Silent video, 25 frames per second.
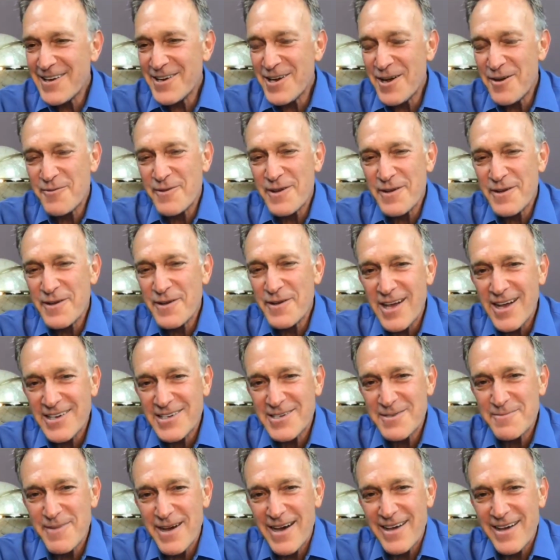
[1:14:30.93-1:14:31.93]
I know we've
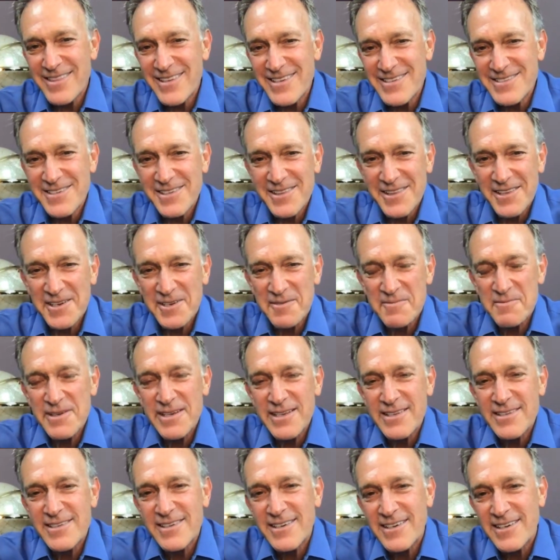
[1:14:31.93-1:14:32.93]
talked about this a little
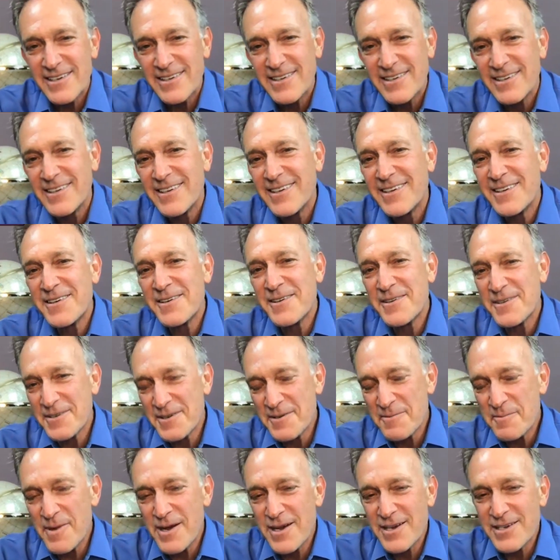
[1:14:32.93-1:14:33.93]
bit uh,
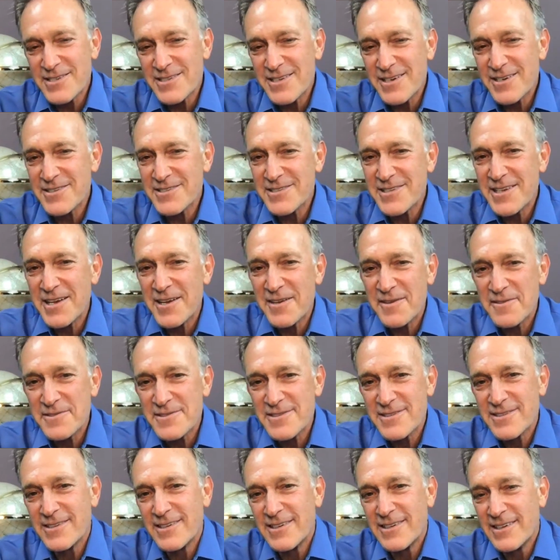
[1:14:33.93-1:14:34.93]
amongst
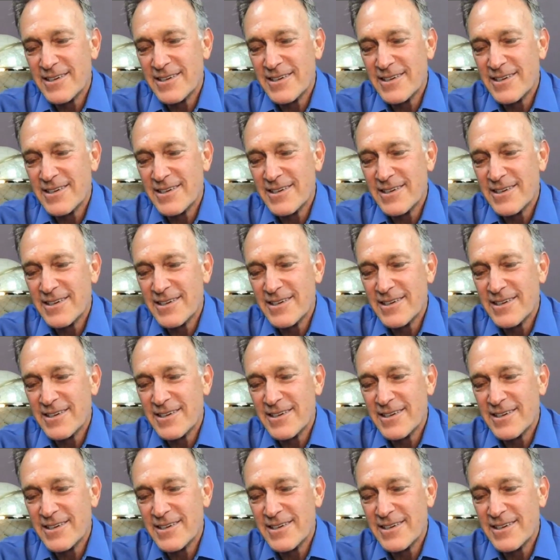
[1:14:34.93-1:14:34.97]
ourselves.